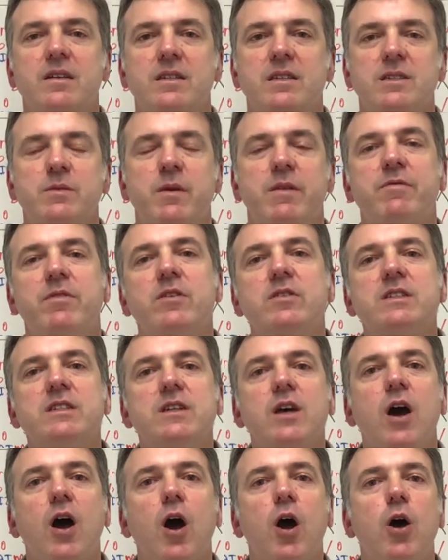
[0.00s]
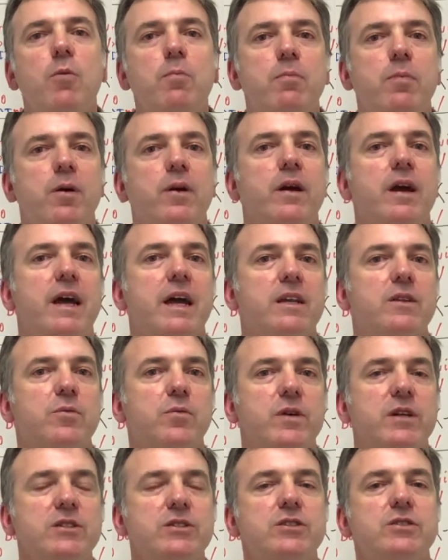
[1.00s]
So we've looked at hope and
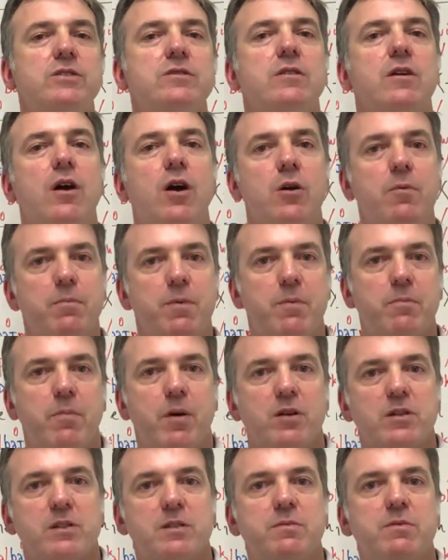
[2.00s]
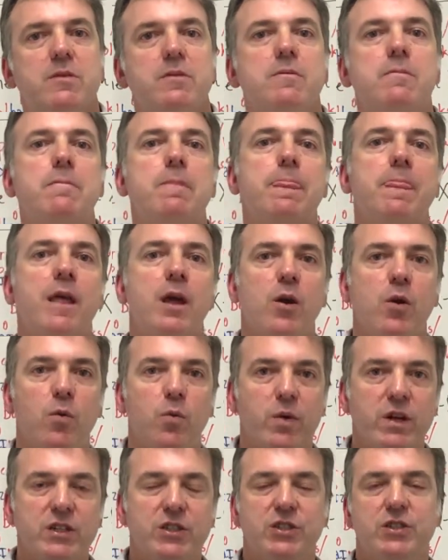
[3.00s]
wish, hope possible,
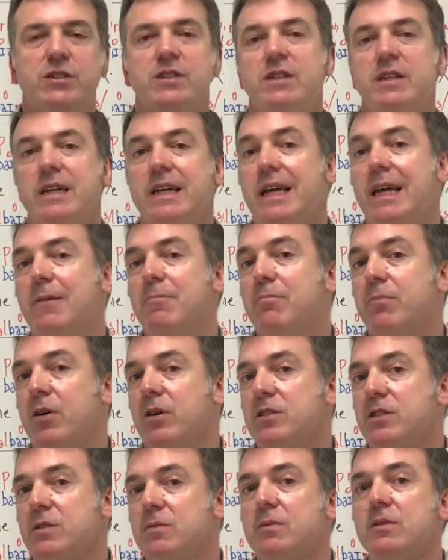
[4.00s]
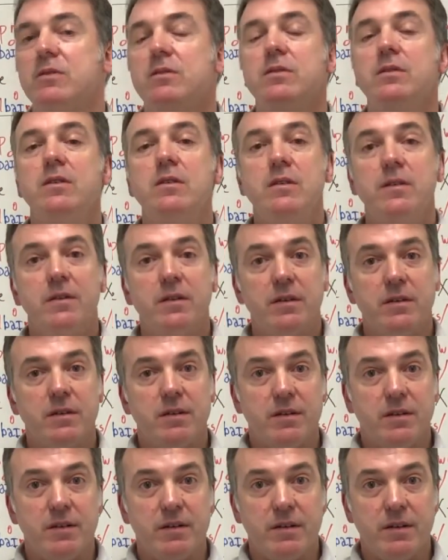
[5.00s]
wish impossible,
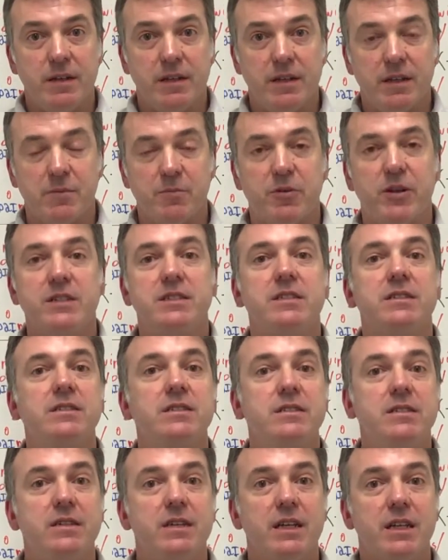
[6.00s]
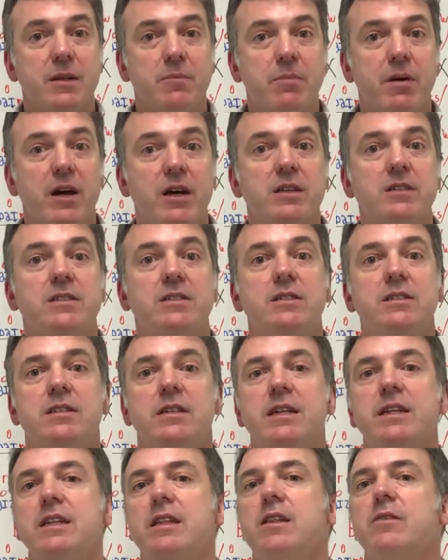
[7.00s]
in the present, in the past,
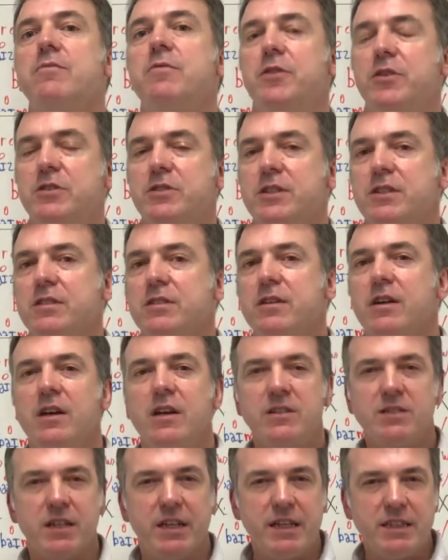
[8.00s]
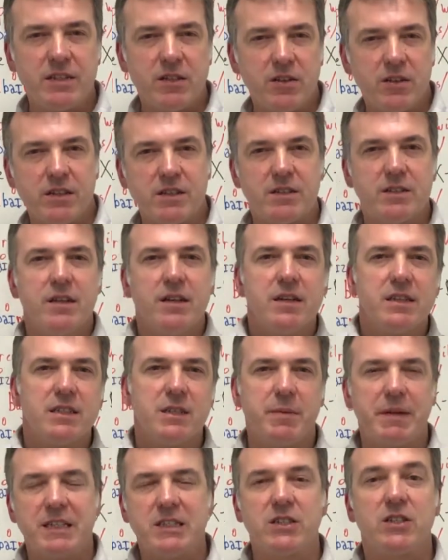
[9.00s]
and in the future. So let's look at
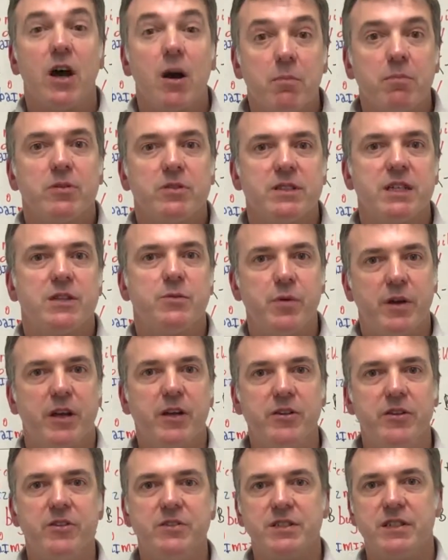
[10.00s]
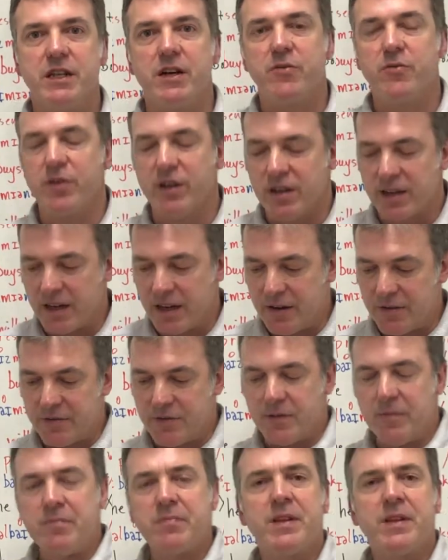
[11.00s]
some examples that we can use in our real life.